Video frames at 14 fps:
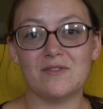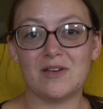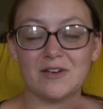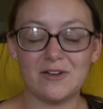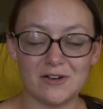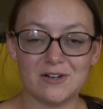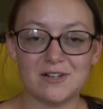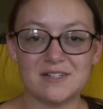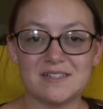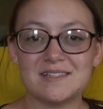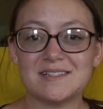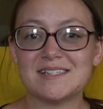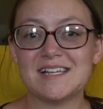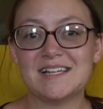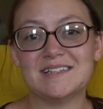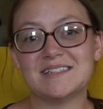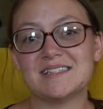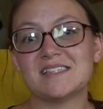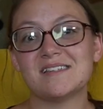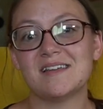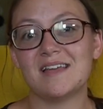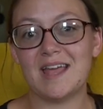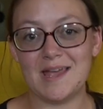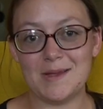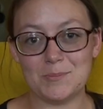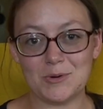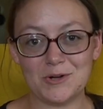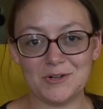occurred since
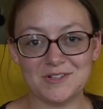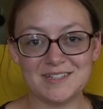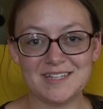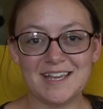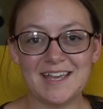April.